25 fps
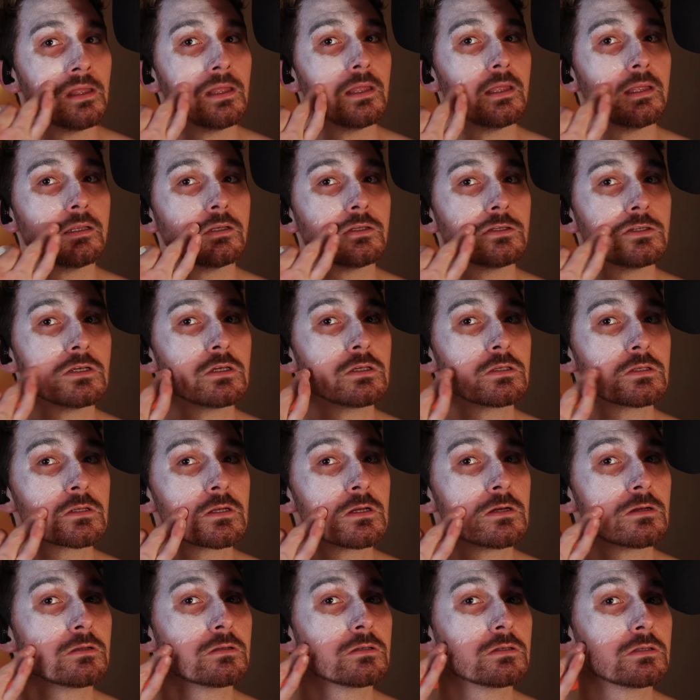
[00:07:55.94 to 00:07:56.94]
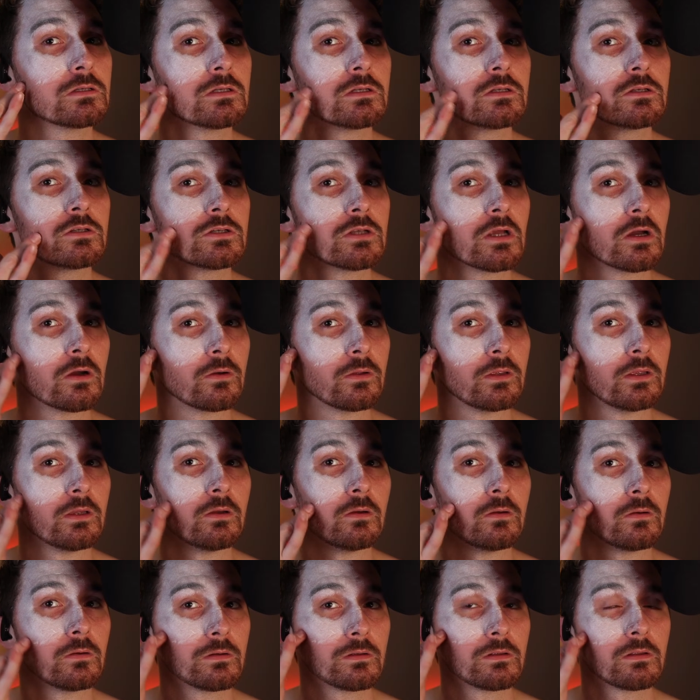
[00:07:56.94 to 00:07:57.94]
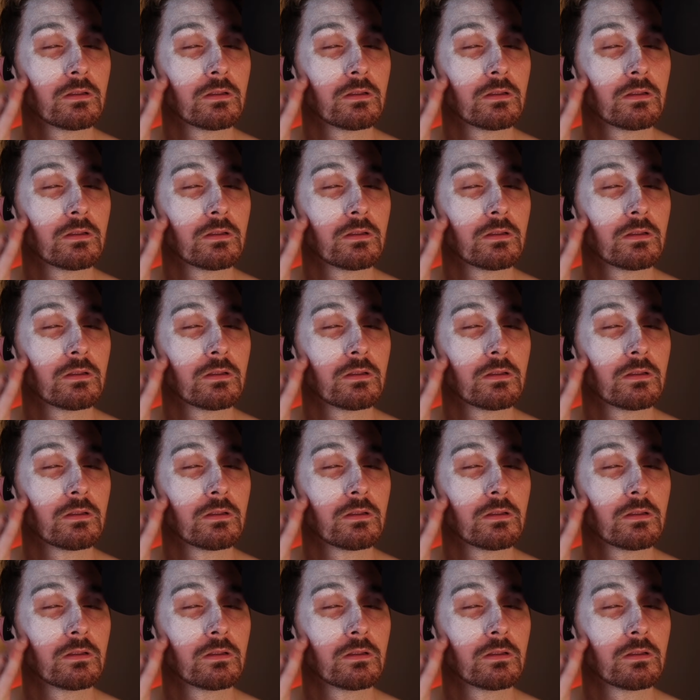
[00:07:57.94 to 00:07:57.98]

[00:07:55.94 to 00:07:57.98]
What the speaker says: It just goes to show you